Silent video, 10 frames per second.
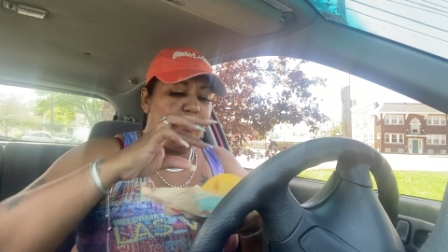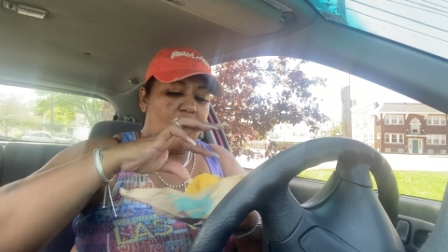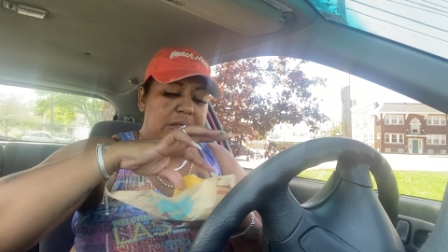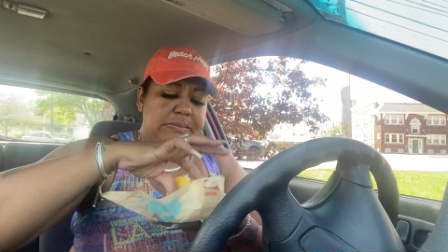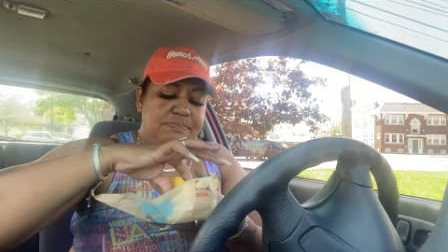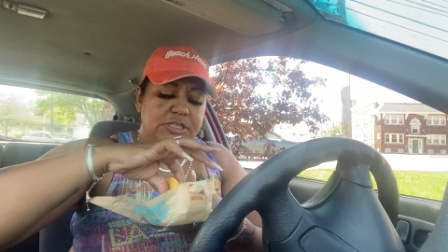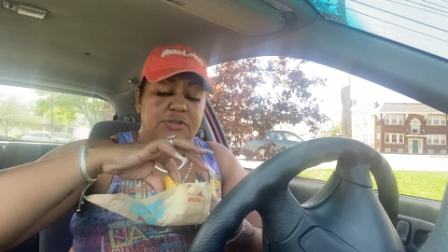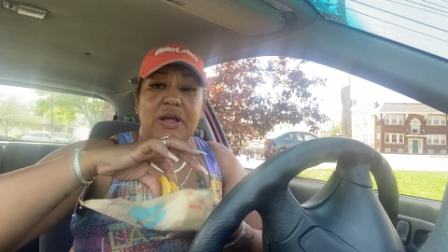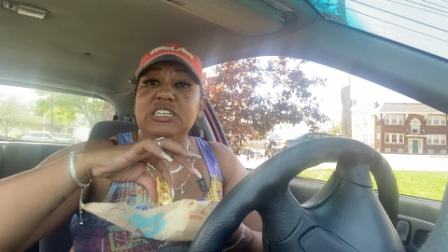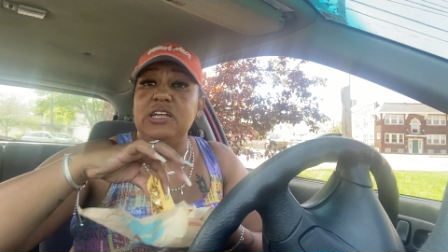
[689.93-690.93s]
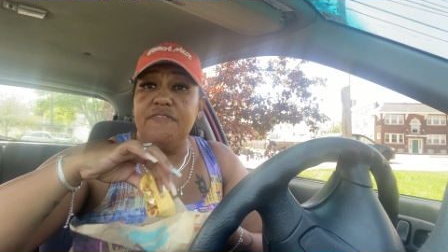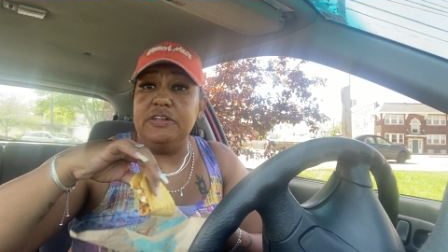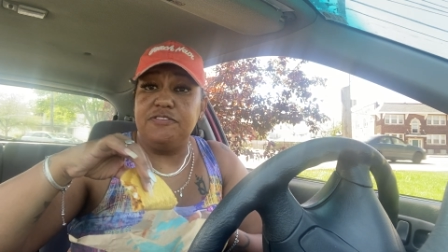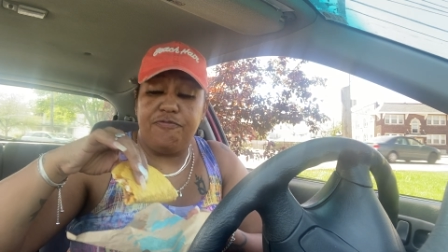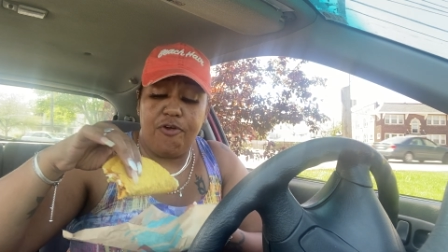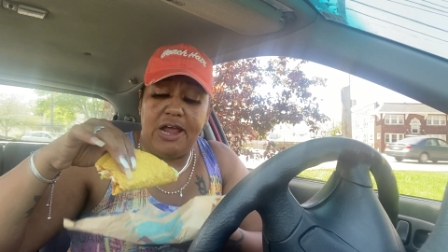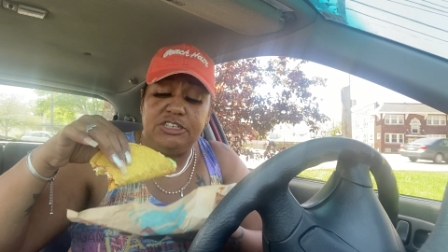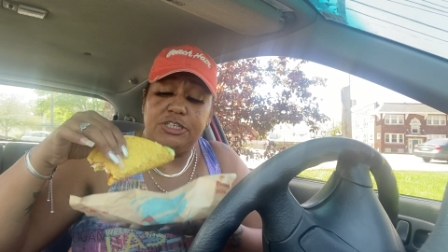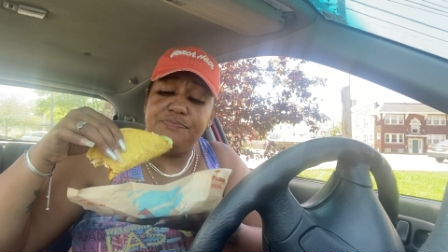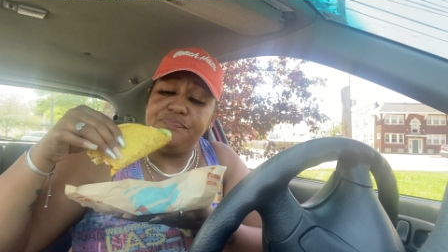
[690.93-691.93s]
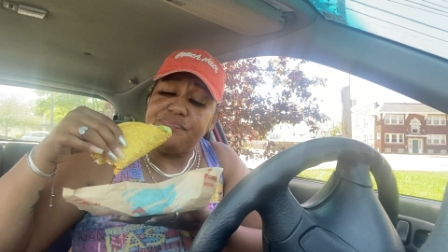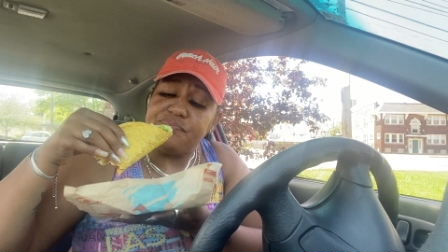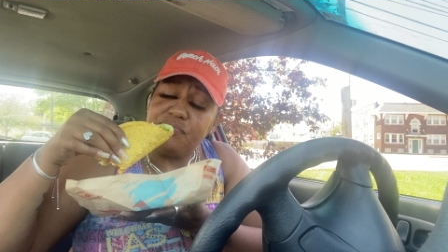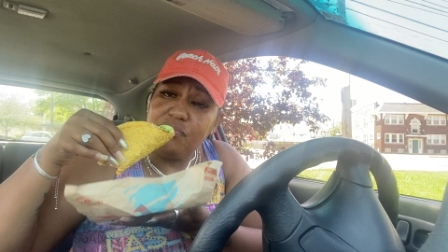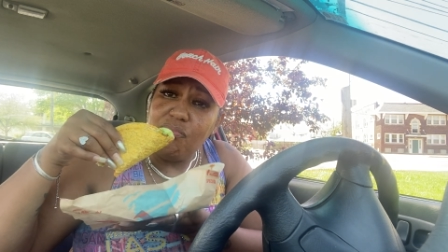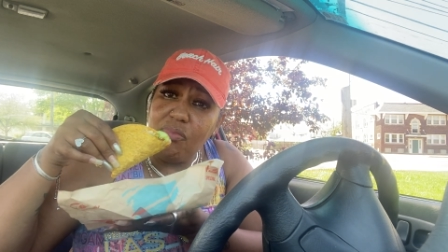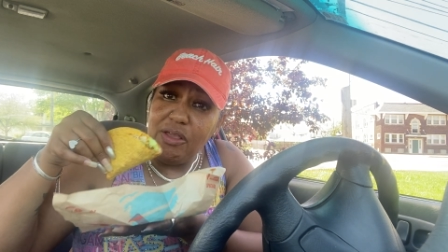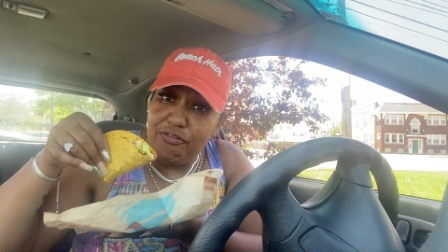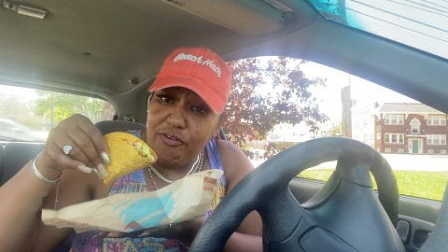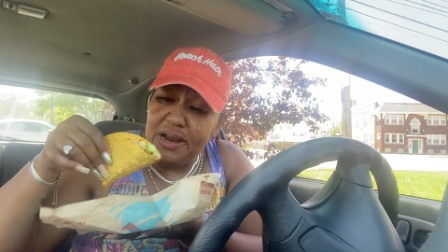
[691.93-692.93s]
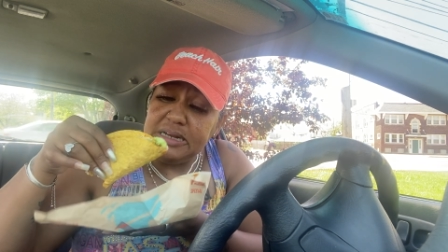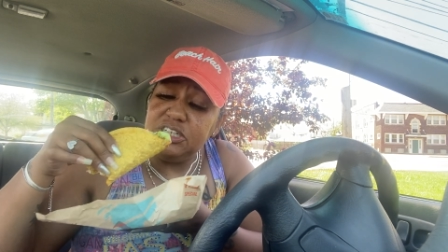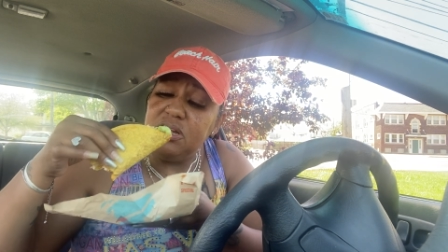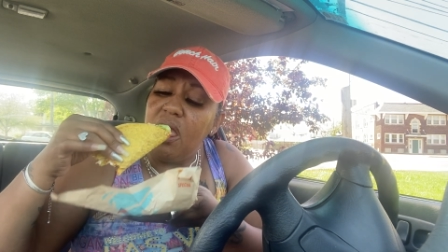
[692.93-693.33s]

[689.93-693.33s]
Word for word: Mm. Especially if it's fresh. Fresh.